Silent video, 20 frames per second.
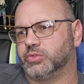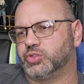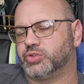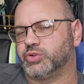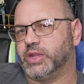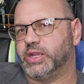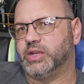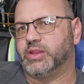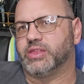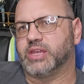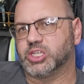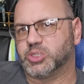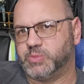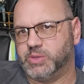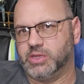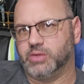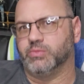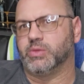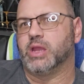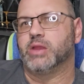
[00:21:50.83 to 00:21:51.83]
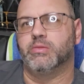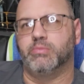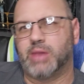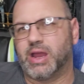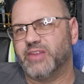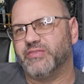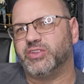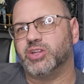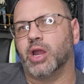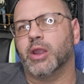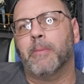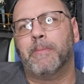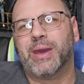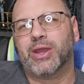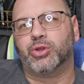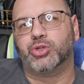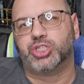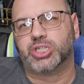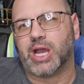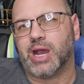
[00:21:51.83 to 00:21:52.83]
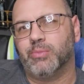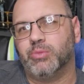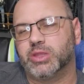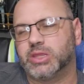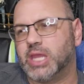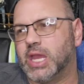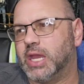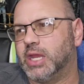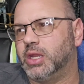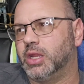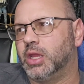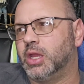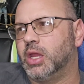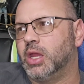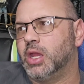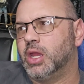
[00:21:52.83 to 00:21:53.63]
trained thespian might have done a better job with that.